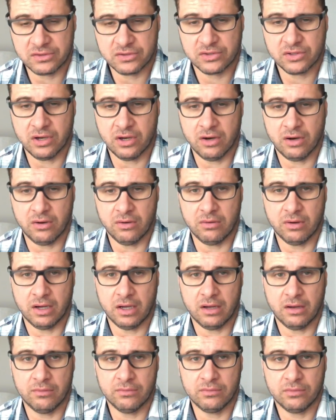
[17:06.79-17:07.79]
So
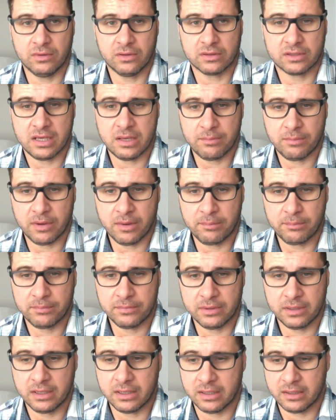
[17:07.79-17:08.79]
uh, we'll keep up.
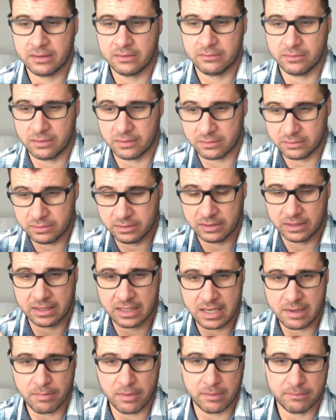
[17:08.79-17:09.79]
we'll
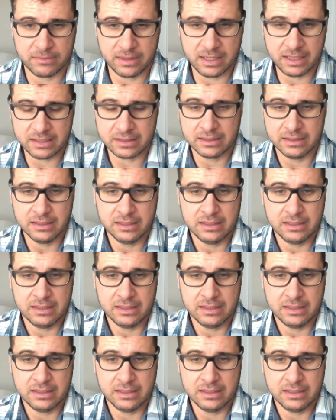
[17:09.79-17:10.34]
keep update.